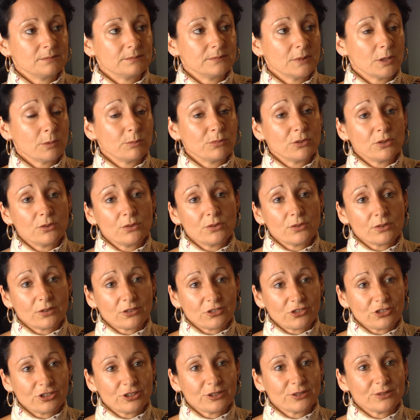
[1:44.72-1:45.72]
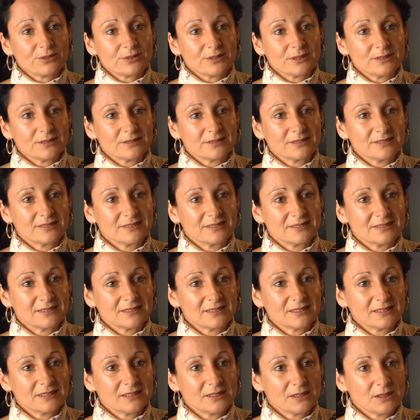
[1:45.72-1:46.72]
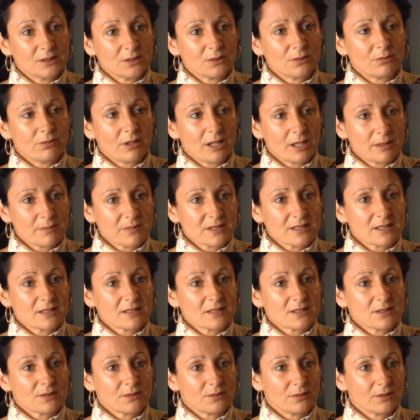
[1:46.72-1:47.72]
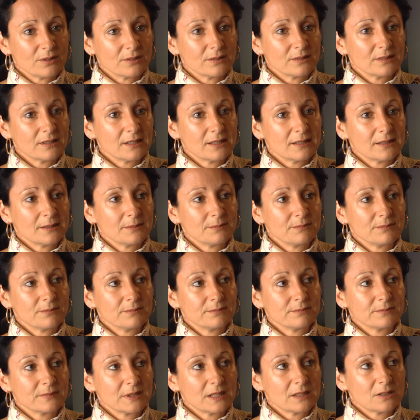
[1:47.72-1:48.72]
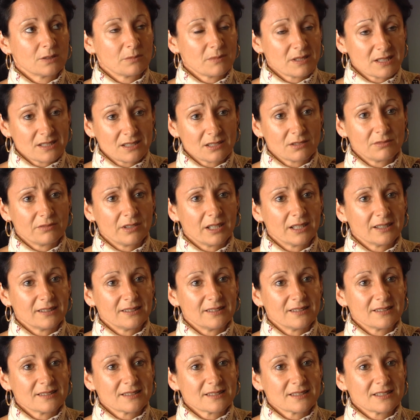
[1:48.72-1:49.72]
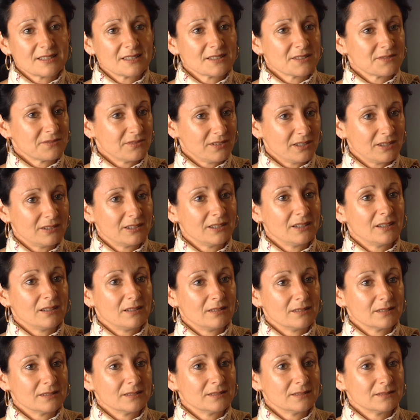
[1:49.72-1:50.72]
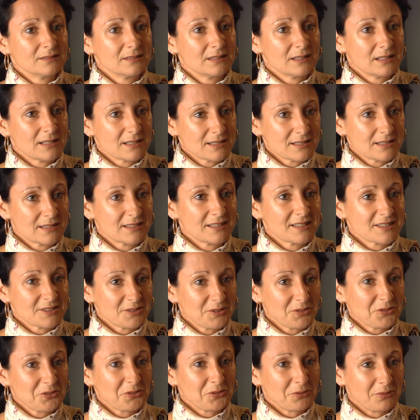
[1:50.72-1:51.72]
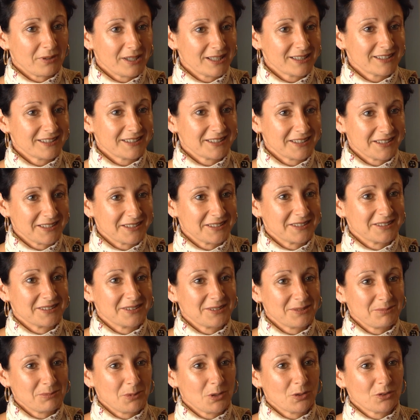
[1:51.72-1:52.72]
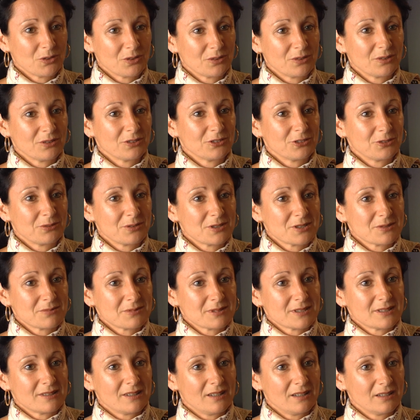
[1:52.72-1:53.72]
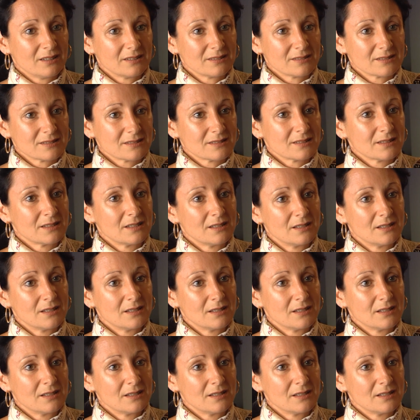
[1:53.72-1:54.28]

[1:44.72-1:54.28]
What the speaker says: Abuse on children, you know, rapes and so on. Domestic violence is very high, and I think it's also ranking in among the countries with the highest